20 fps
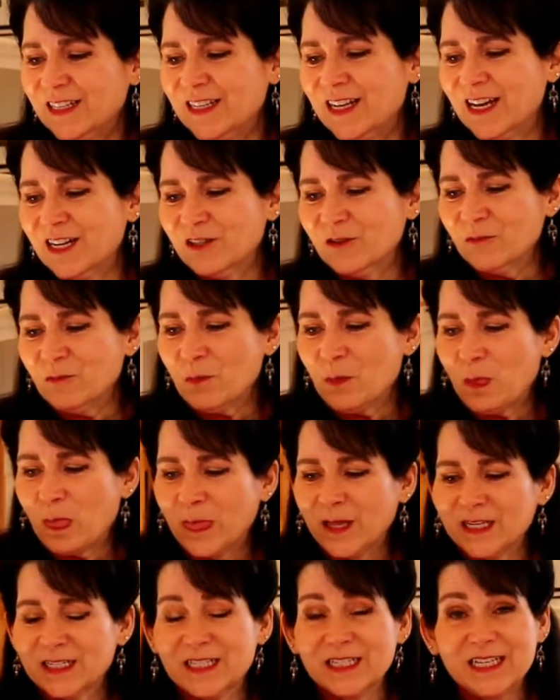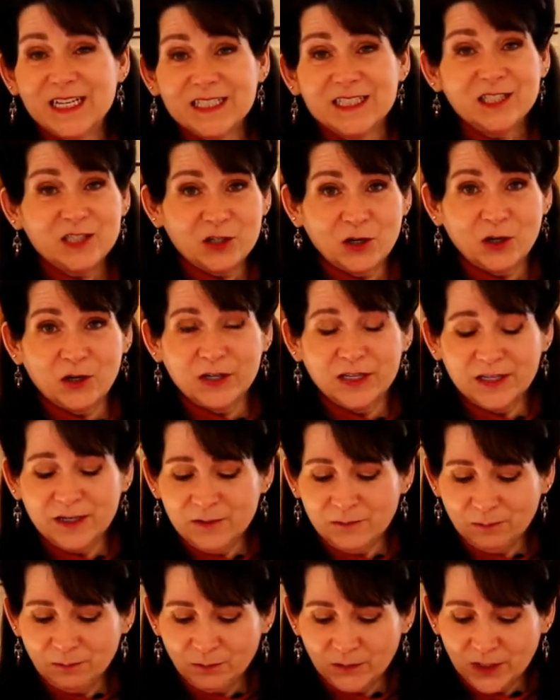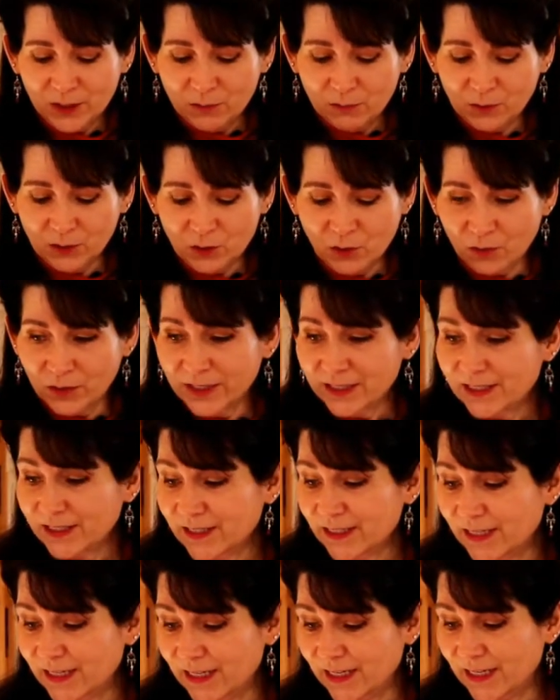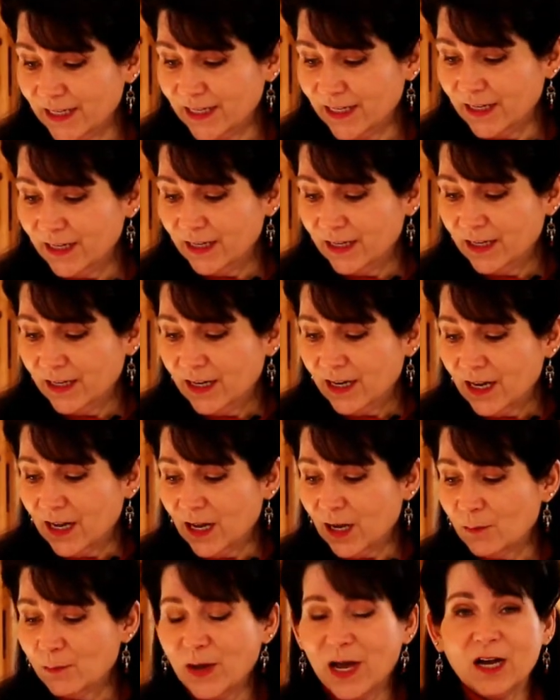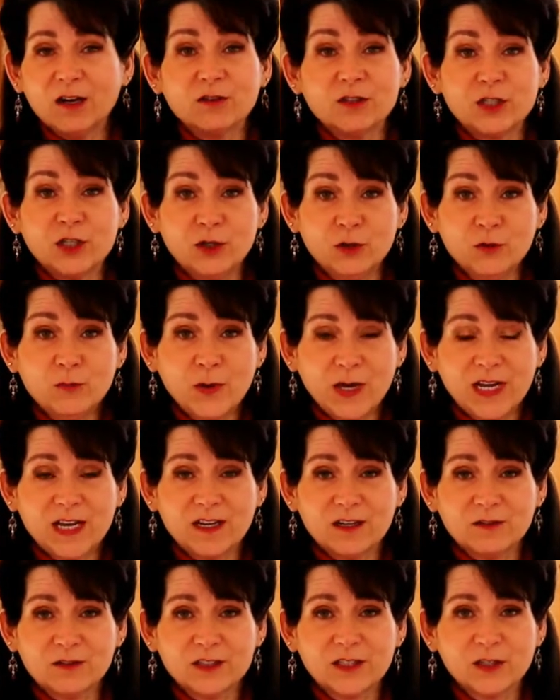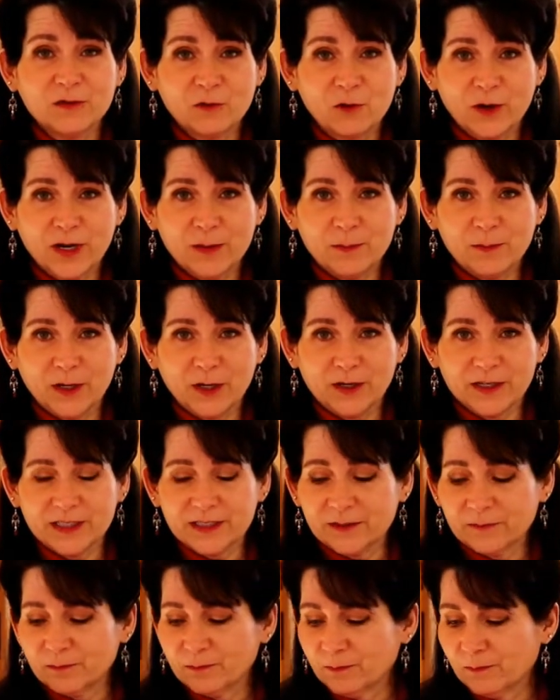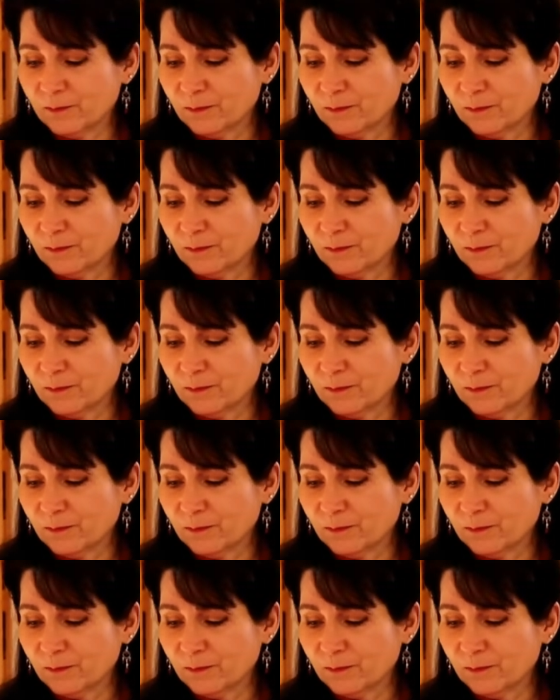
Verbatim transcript: Now, to get started, we're going to need about two pounds of cranberries.